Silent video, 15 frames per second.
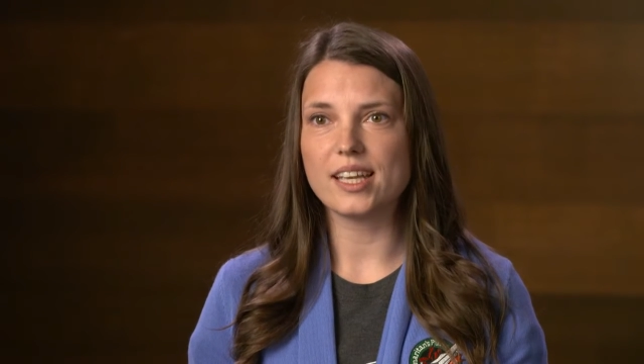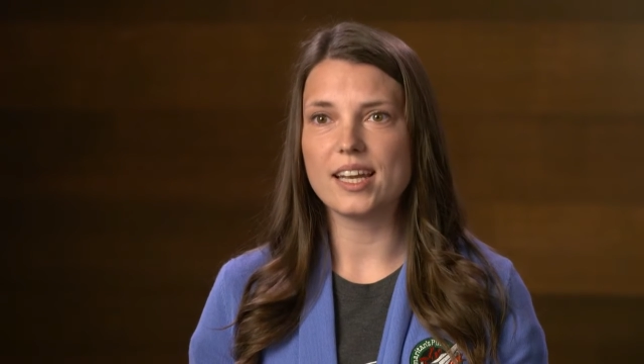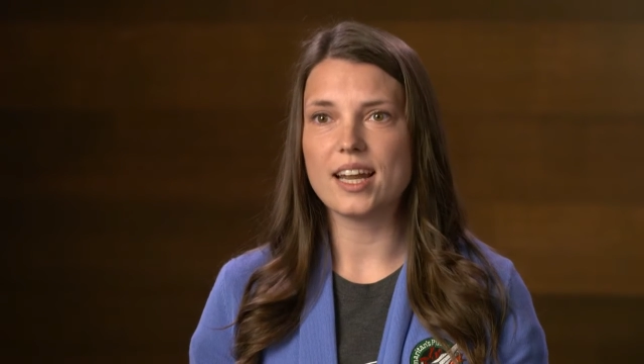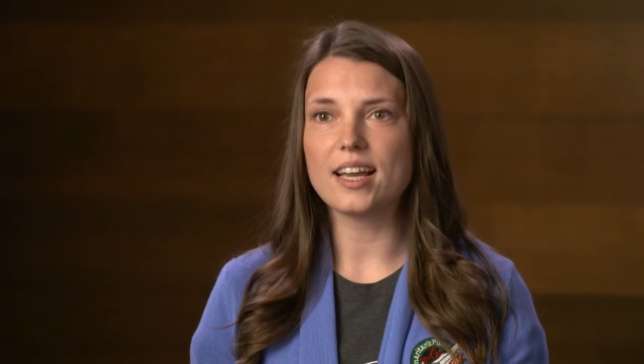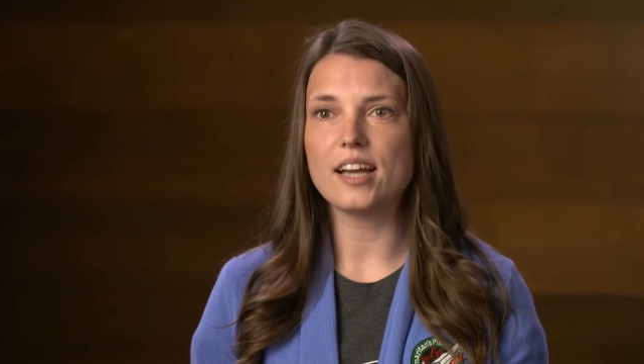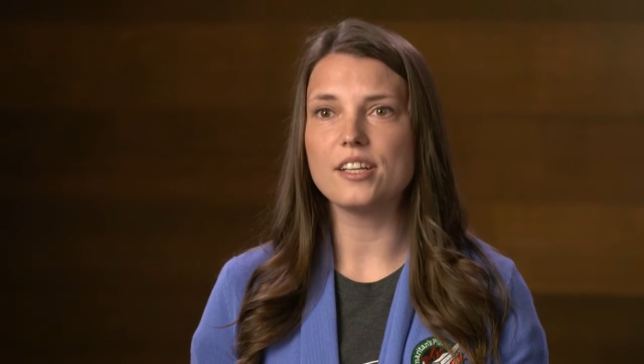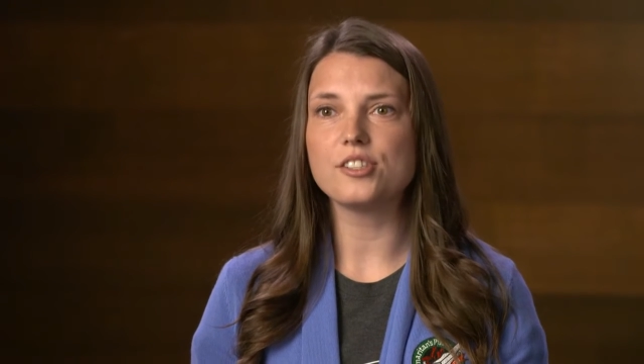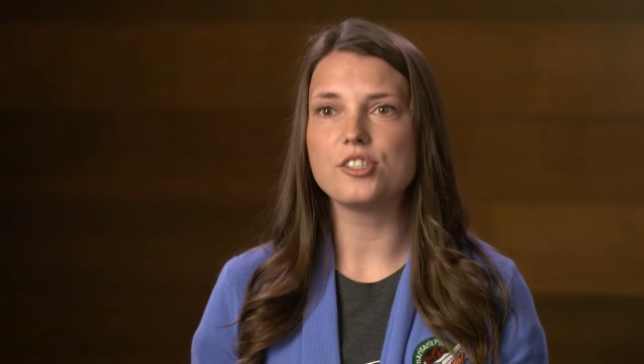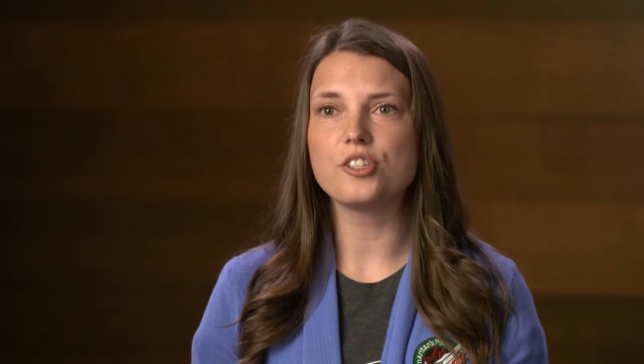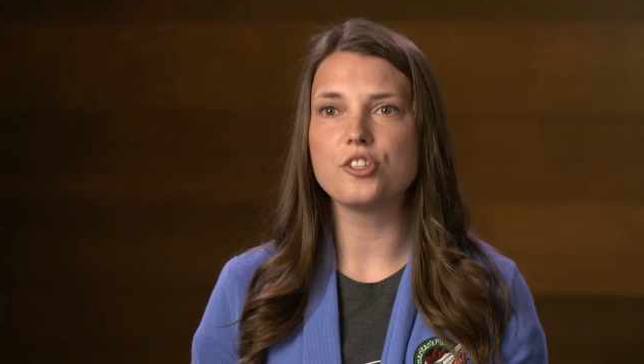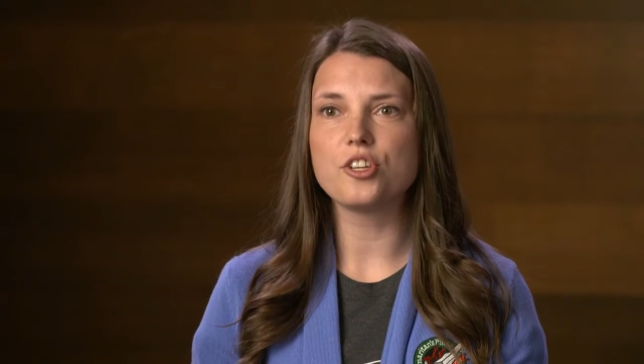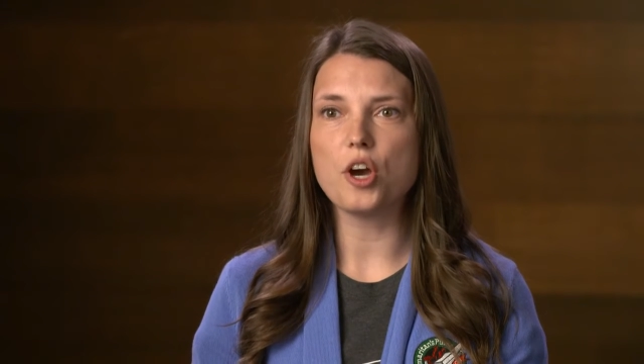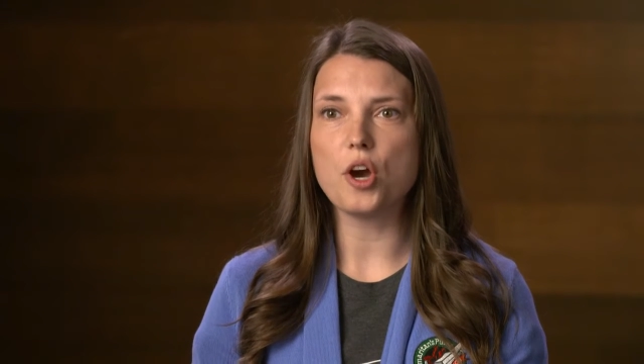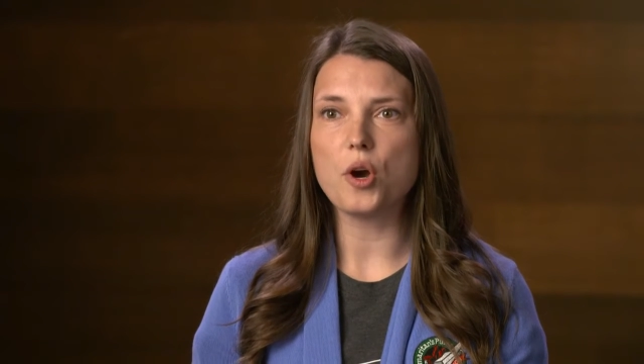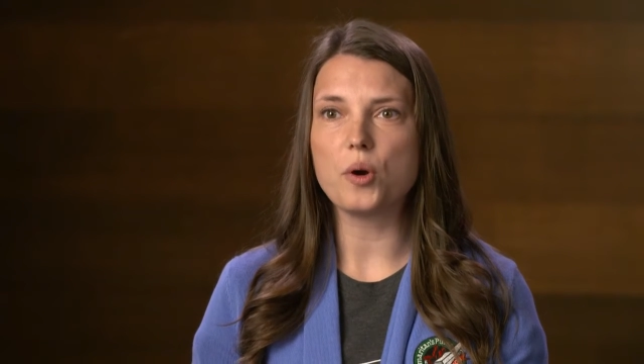and I got to
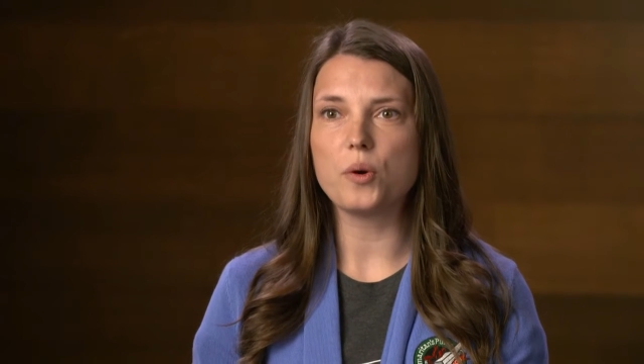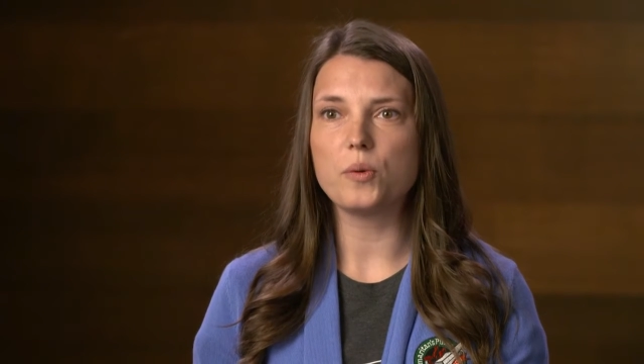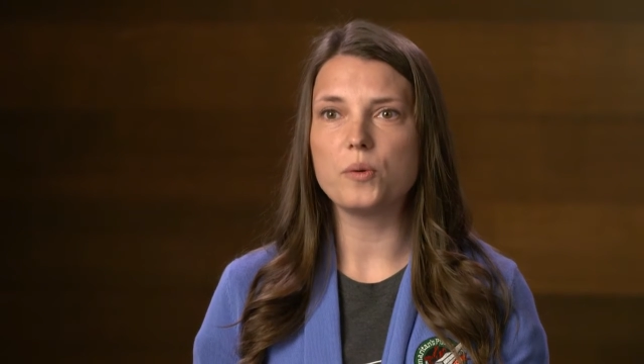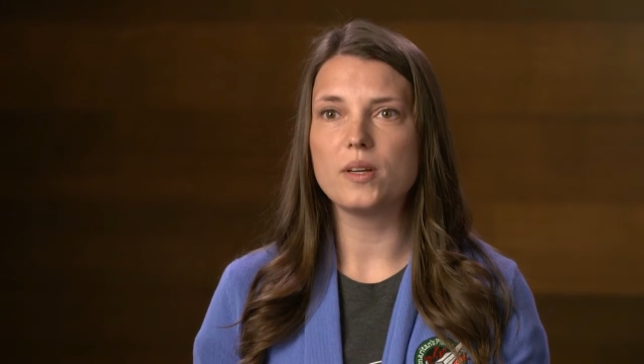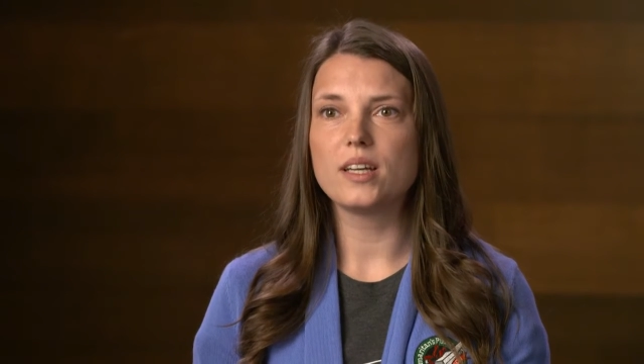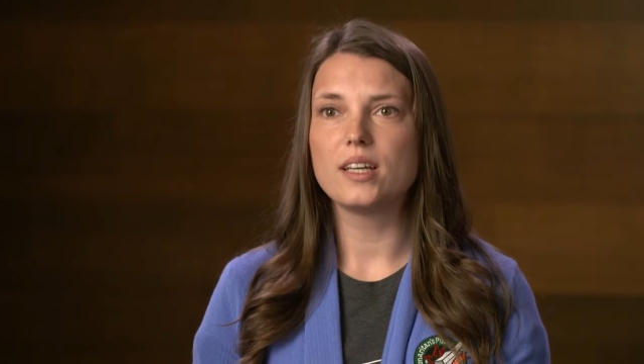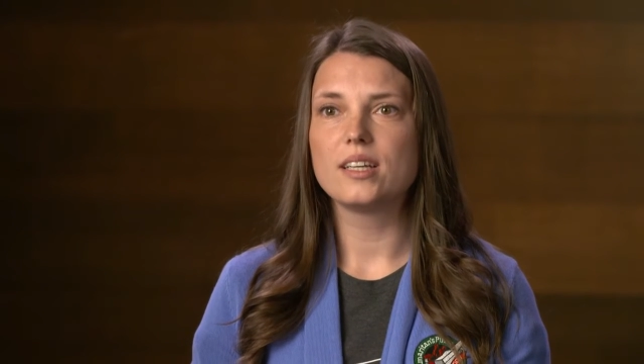know